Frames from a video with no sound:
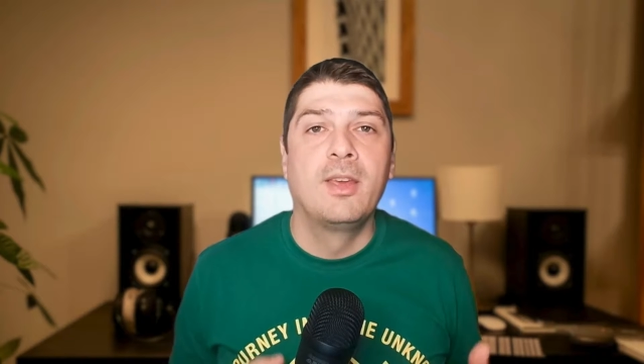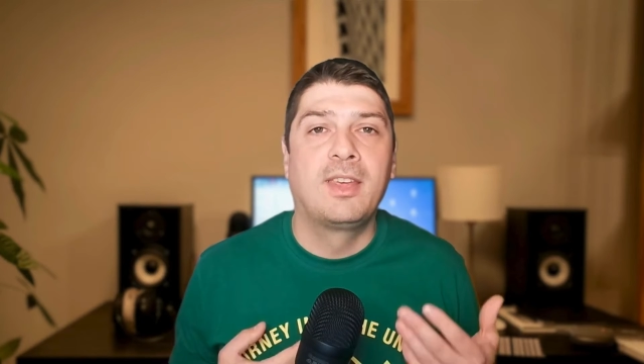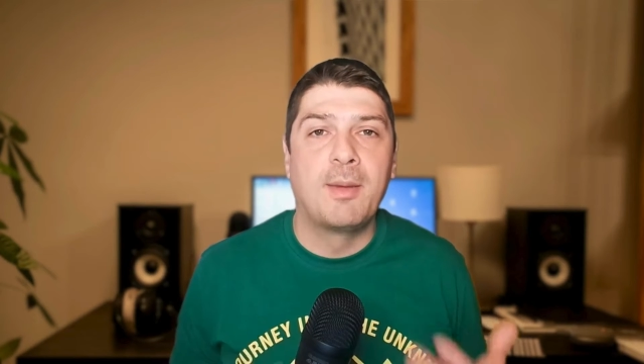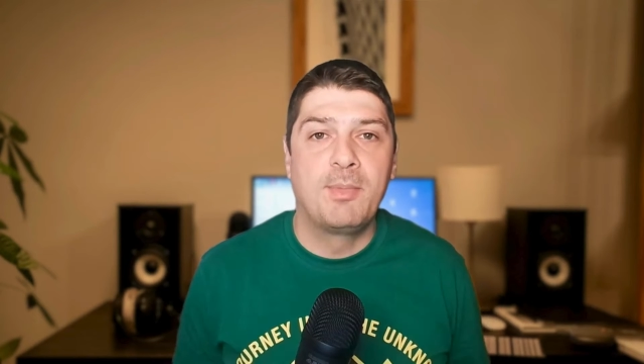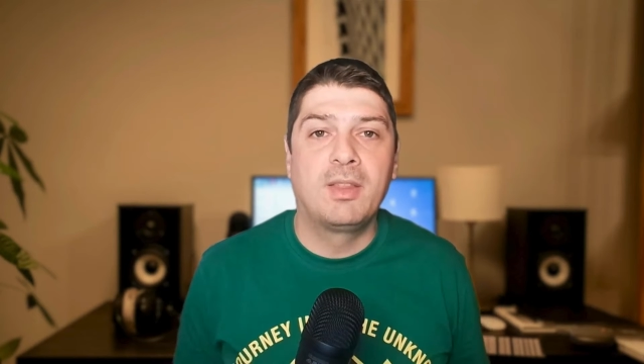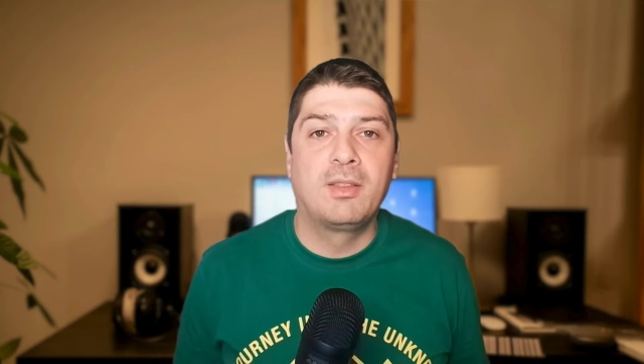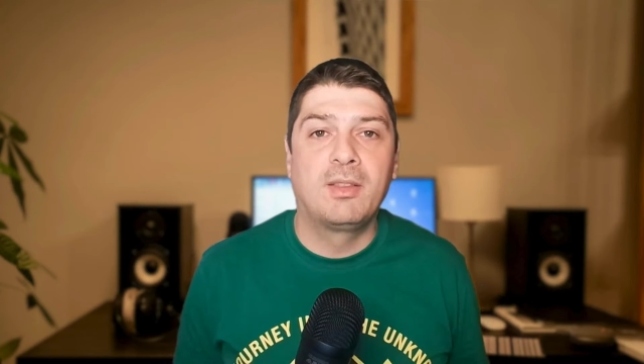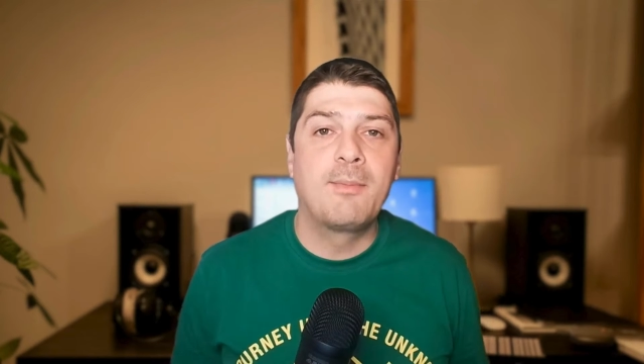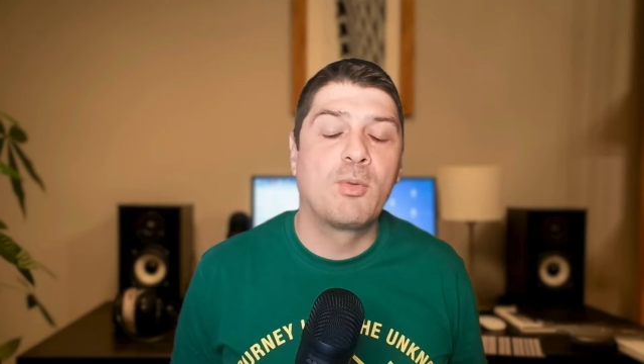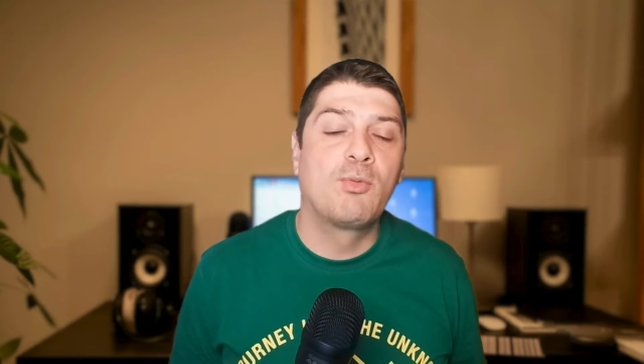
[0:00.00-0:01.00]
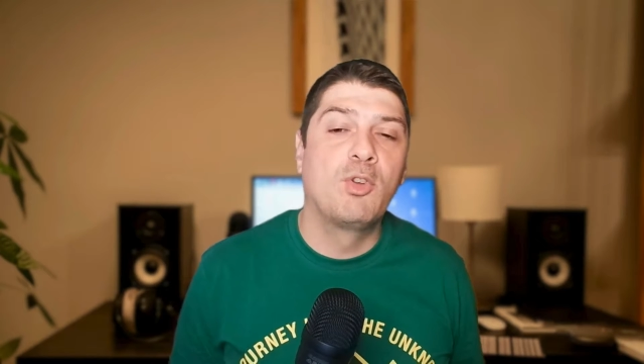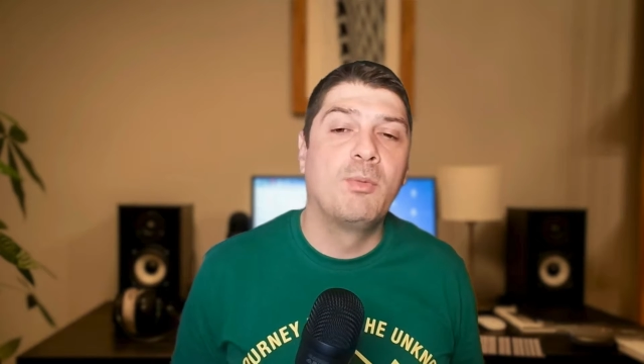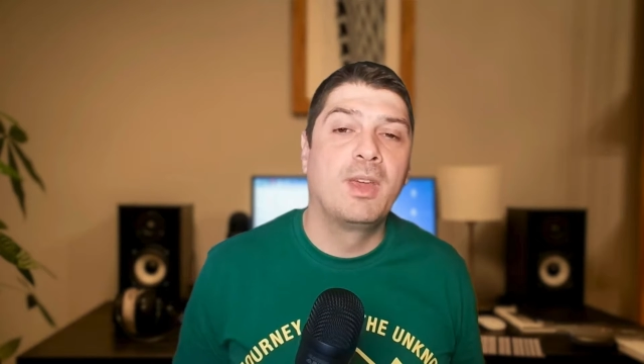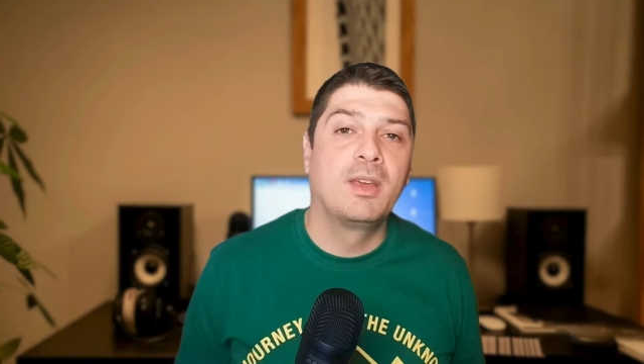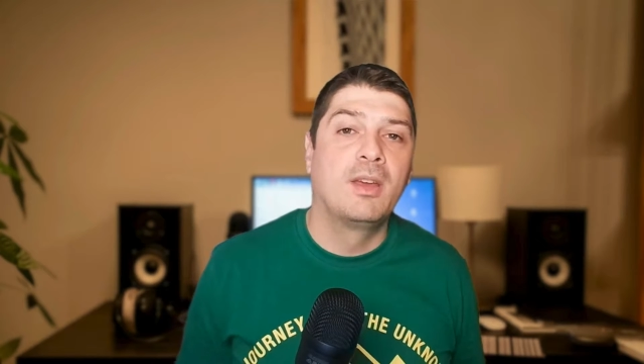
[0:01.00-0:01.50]
can be
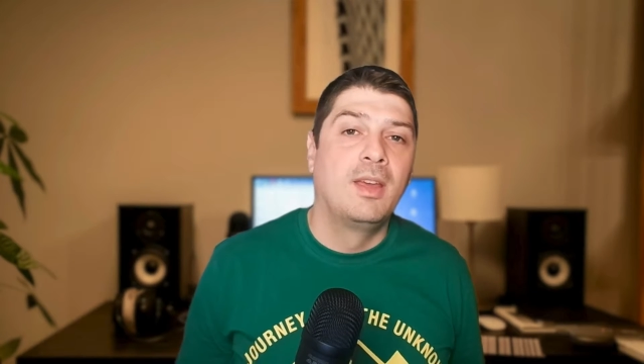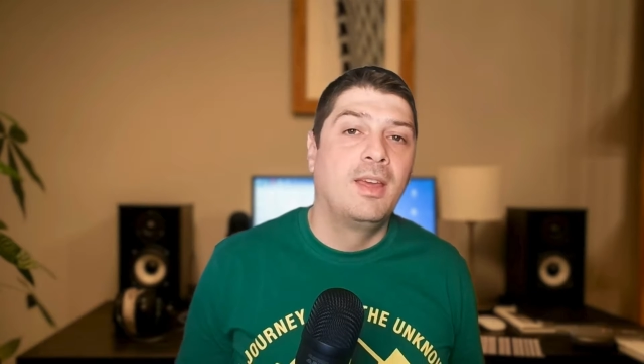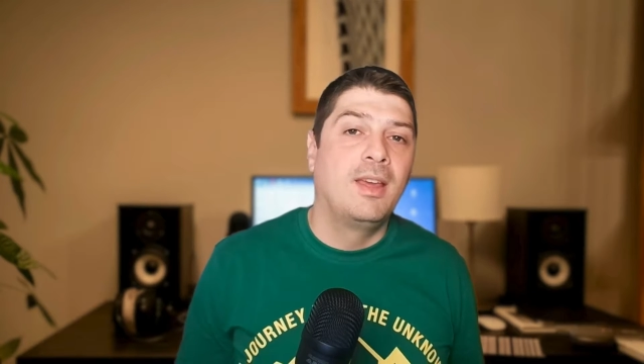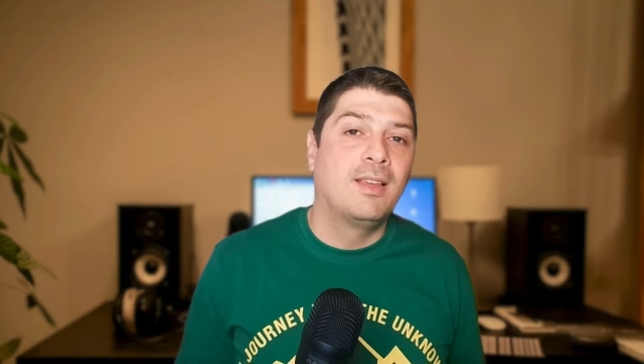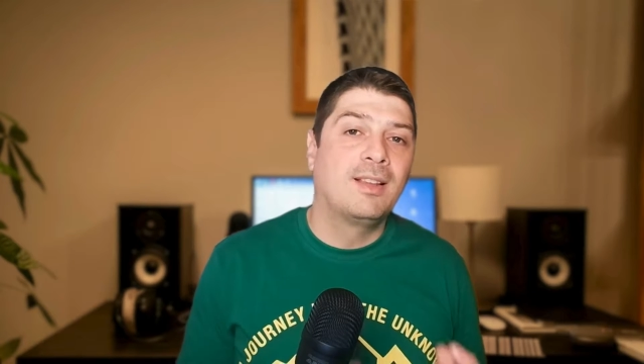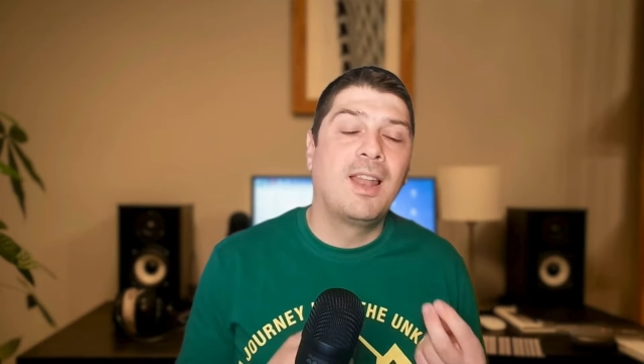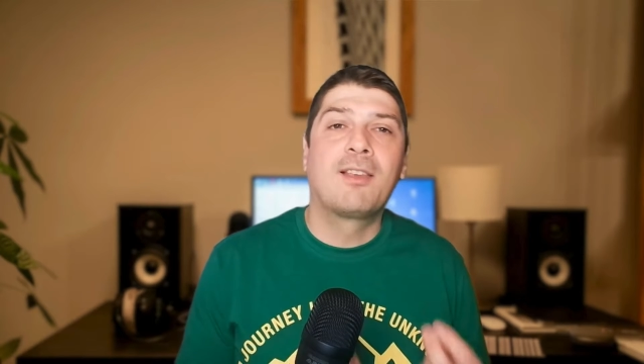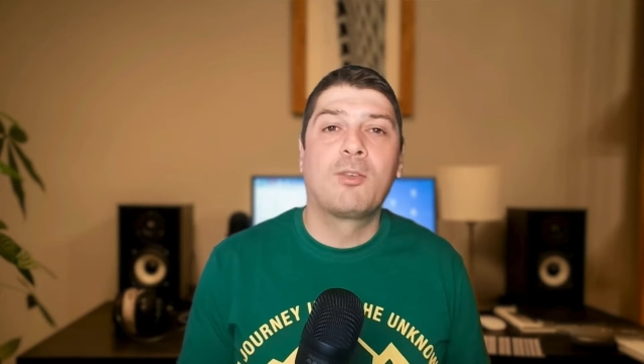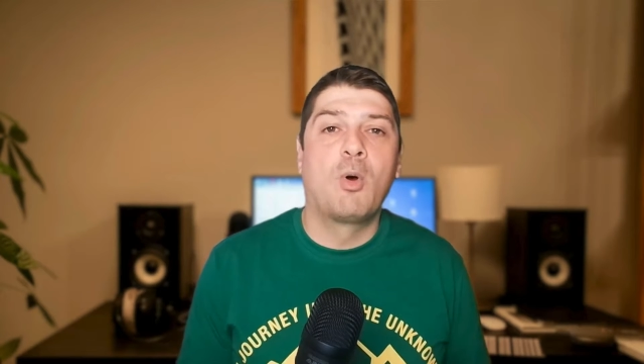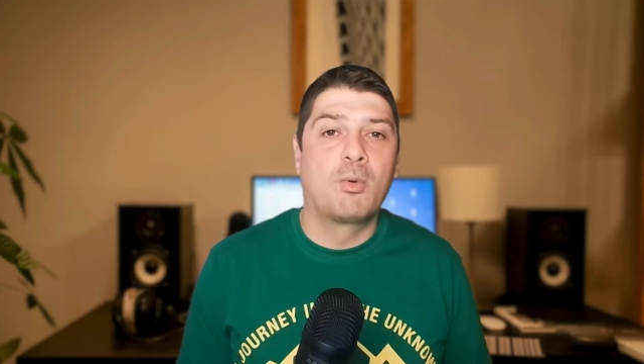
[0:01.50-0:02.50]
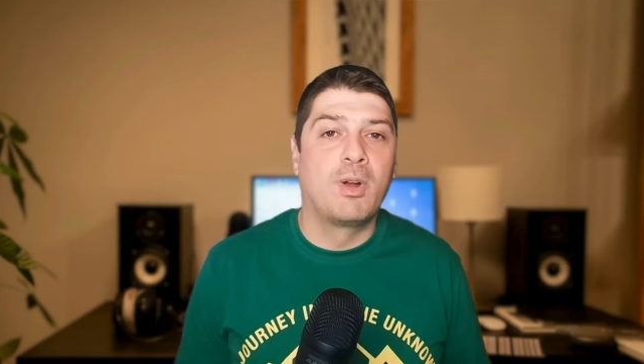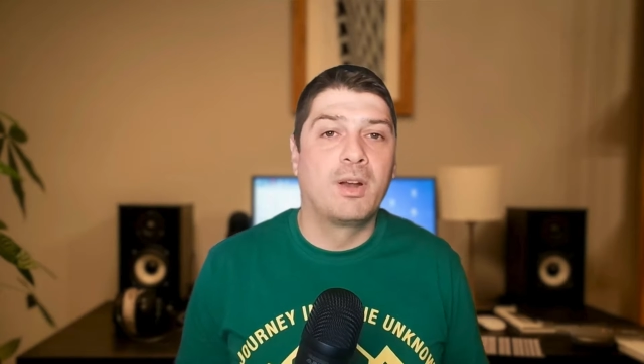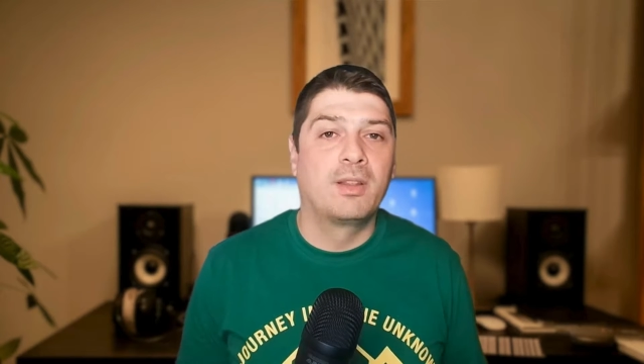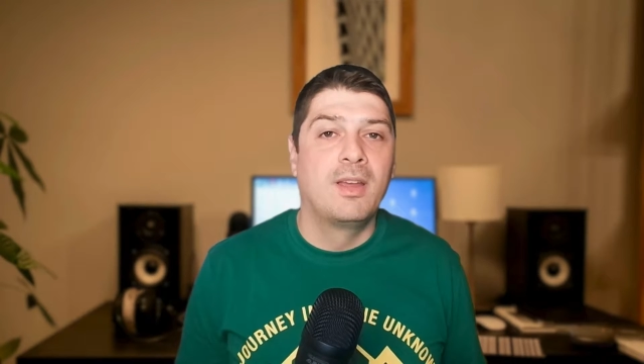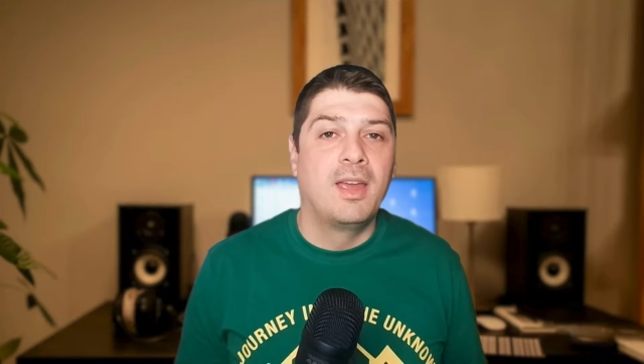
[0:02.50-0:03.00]
time-consuming, it's less
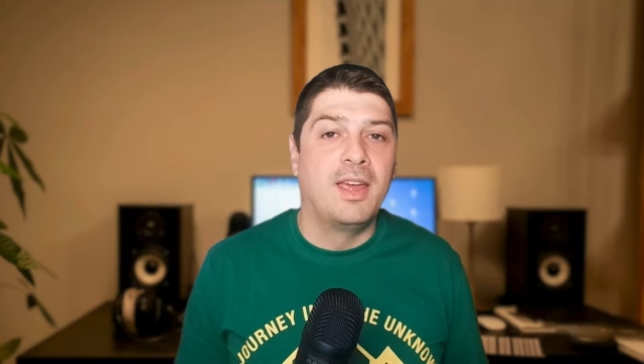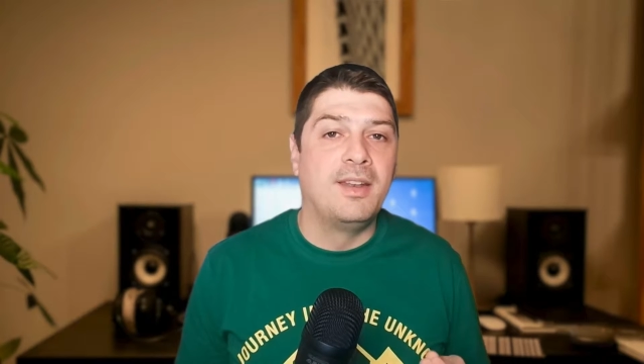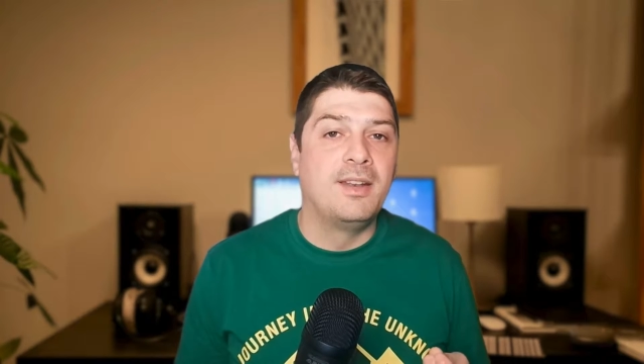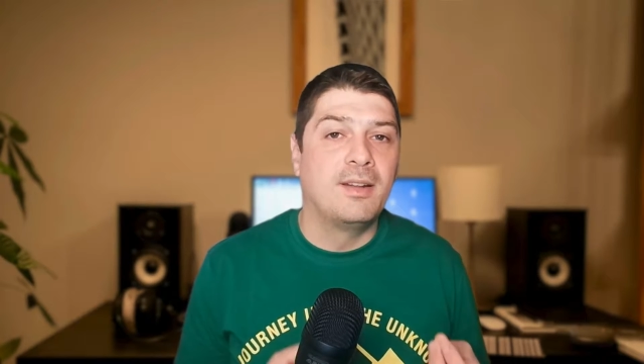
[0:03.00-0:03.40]
awkward and